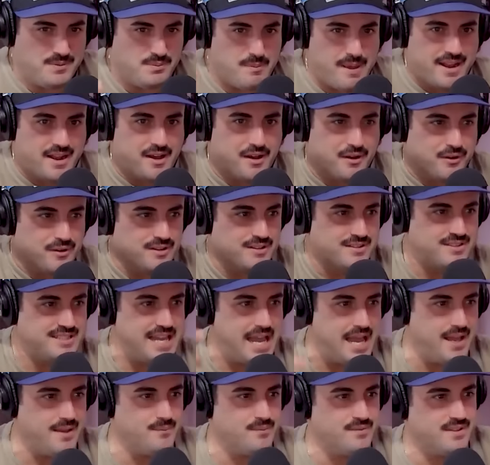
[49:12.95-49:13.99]
Meadow. Well, you're in, in
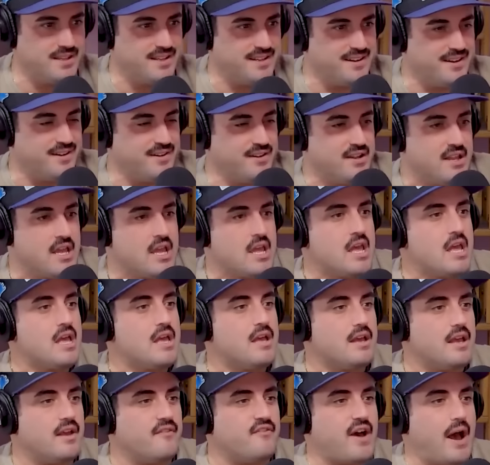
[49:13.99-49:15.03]
time, oh. you know,
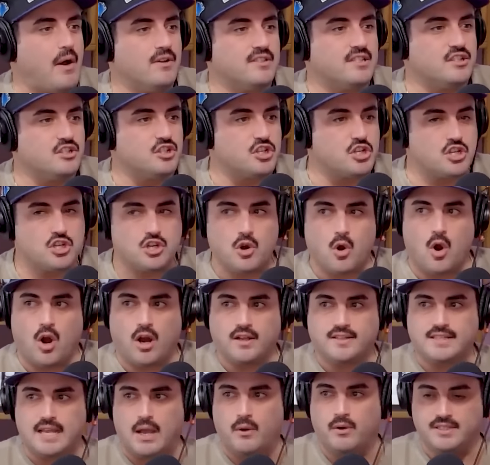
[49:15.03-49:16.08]
if I was in oh,
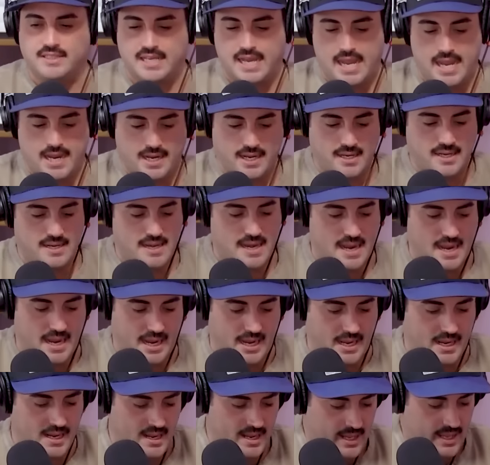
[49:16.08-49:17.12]
shorts, I would take a
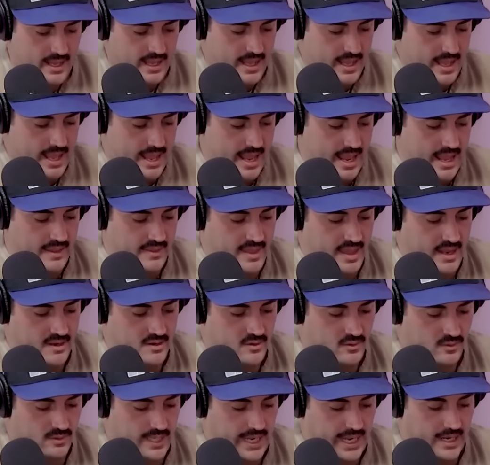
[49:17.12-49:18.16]
knee. And then
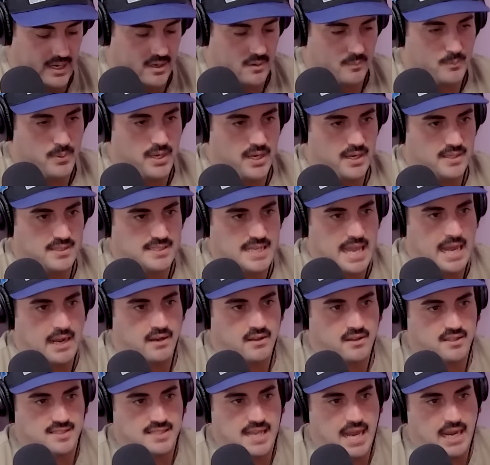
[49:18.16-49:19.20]
you take your penis out
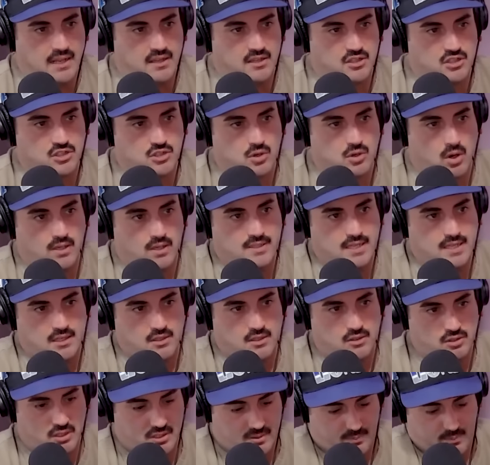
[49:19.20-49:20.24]
of the side of the shorts and you
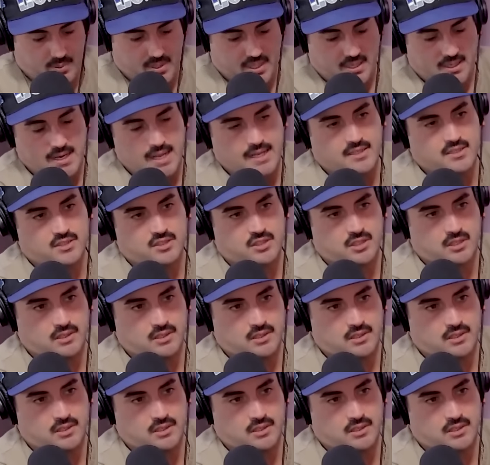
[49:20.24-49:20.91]
just pee next to your